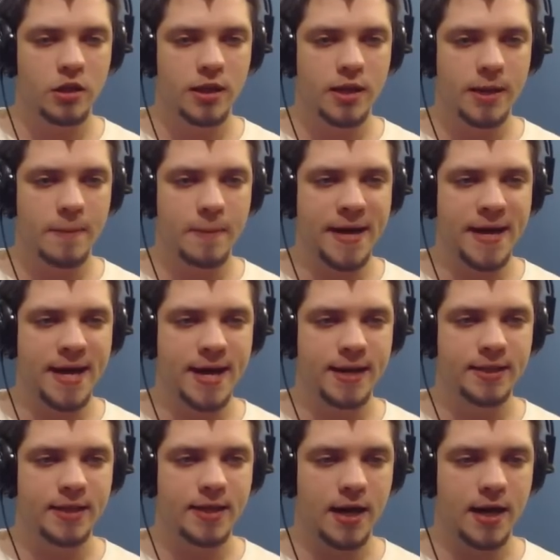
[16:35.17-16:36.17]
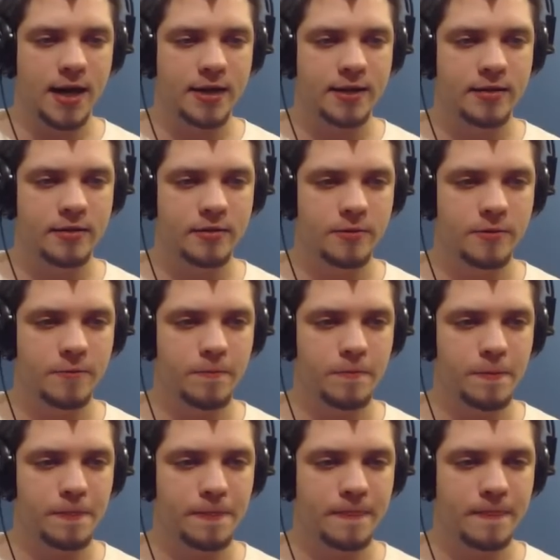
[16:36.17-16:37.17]
Repair the car.
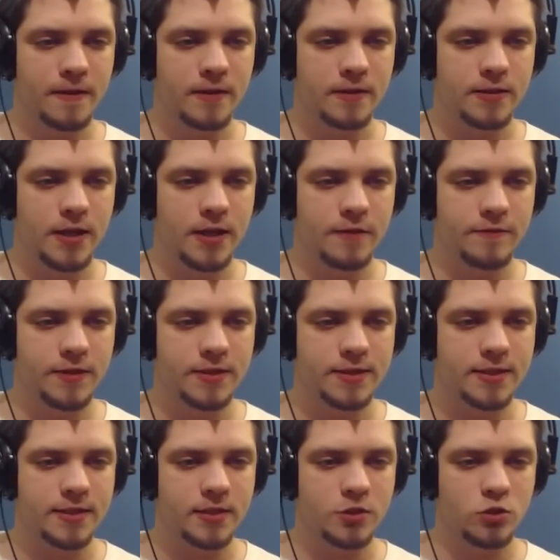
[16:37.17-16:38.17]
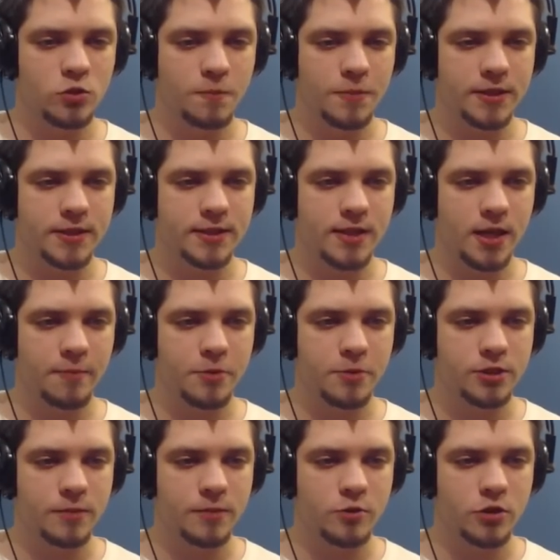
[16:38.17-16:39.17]
They have these stupid
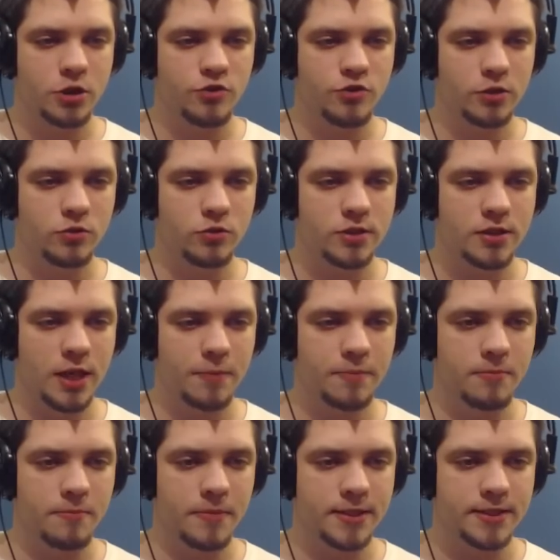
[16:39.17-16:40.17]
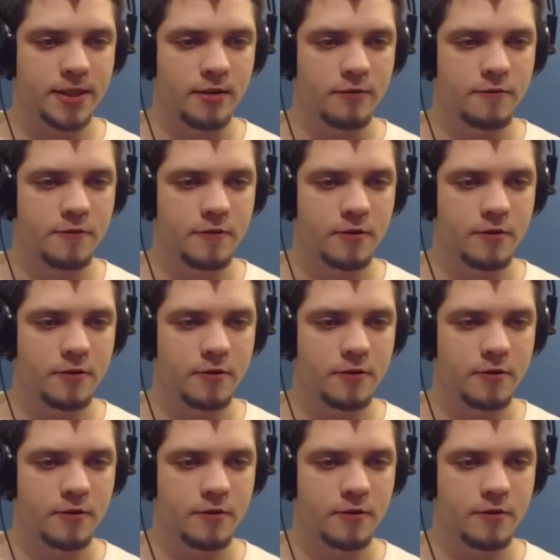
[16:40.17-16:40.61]
snipers. I'm gonna try to snipe them myself.